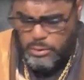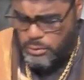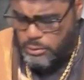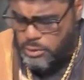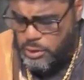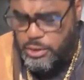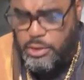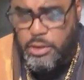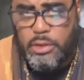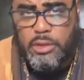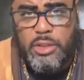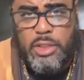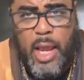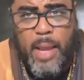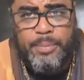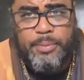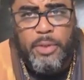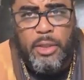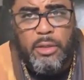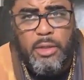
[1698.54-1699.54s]
Just
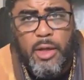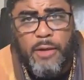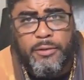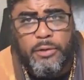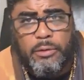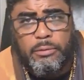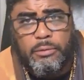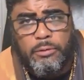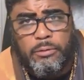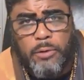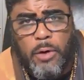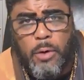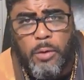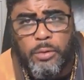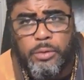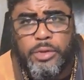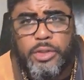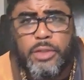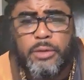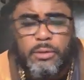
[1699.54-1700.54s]
zapped another
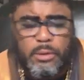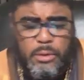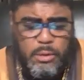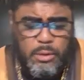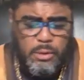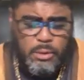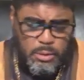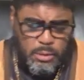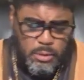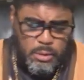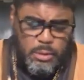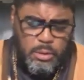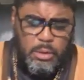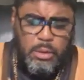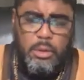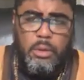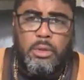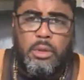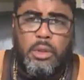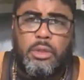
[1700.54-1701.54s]
roach.
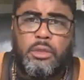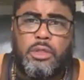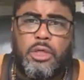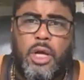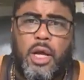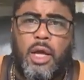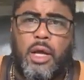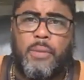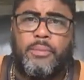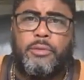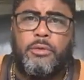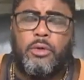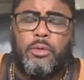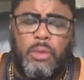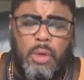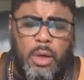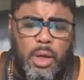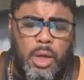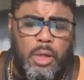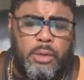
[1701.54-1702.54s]
Good job. The
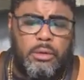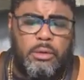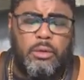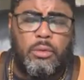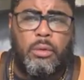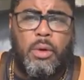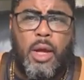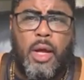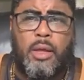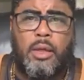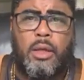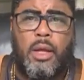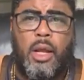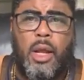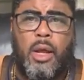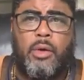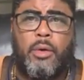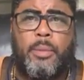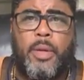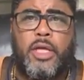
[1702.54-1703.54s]
water, the water
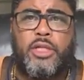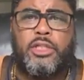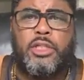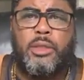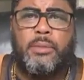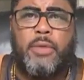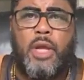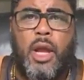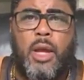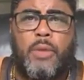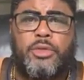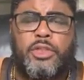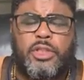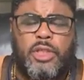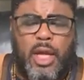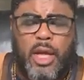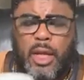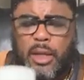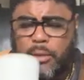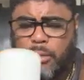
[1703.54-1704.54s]
Yahweh by Shem
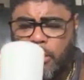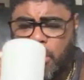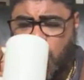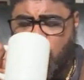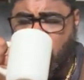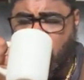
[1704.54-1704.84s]
shot.